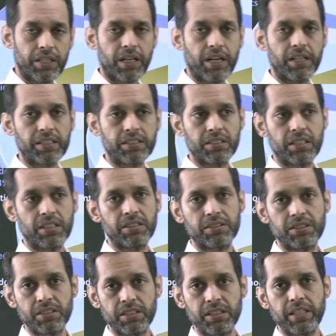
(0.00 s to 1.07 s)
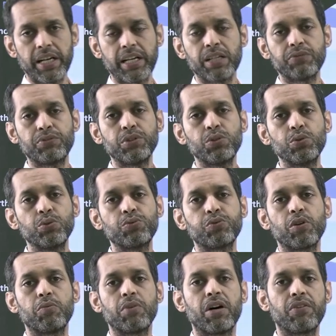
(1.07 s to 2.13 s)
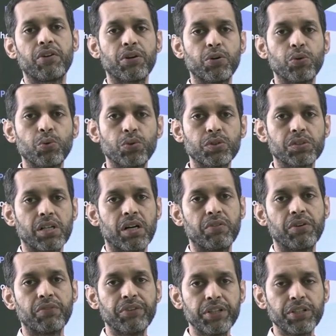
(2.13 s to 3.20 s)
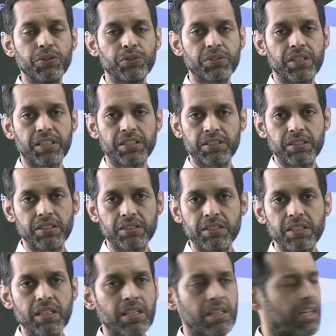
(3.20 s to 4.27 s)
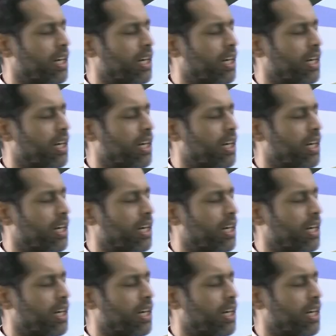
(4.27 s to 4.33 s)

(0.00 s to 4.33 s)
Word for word: regarding general surgery. And if you do from our notes, our videos, lectures,